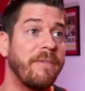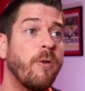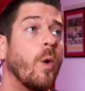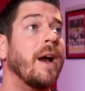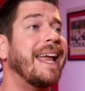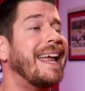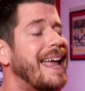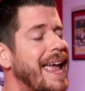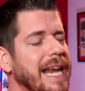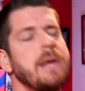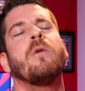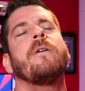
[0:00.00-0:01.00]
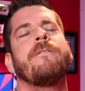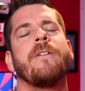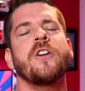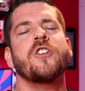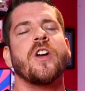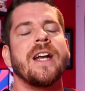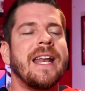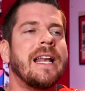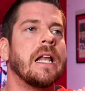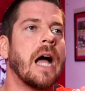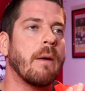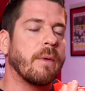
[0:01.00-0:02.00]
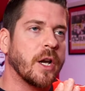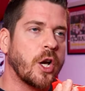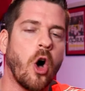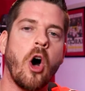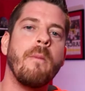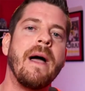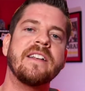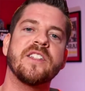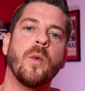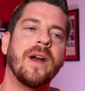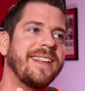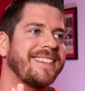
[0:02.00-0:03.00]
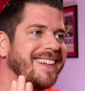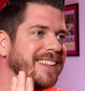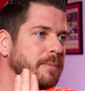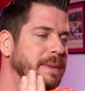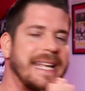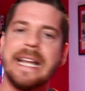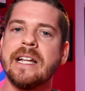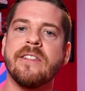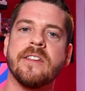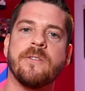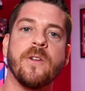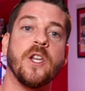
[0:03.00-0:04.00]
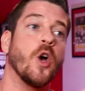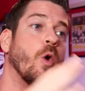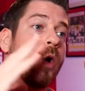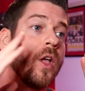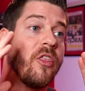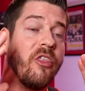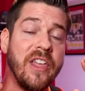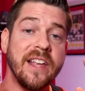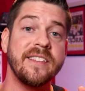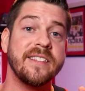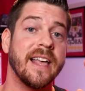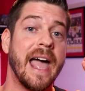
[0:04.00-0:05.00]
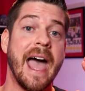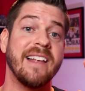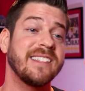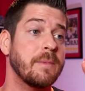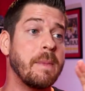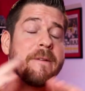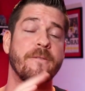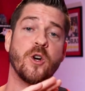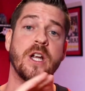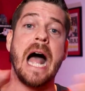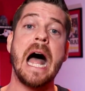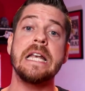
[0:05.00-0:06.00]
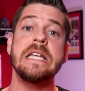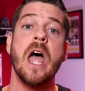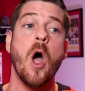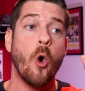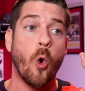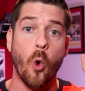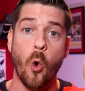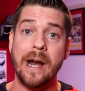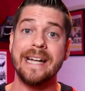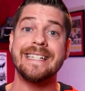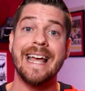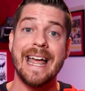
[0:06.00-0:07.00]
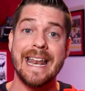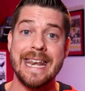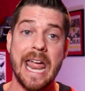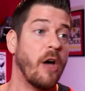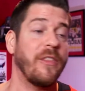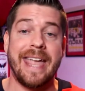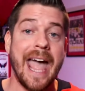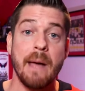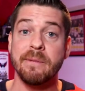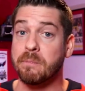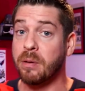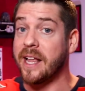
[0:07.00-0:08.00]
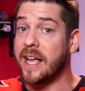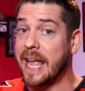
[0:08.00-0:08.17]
before I get any more frustrated, I'm gonna call back to what I said at the beginning of this video. This has to be forgotten right now. The Caps play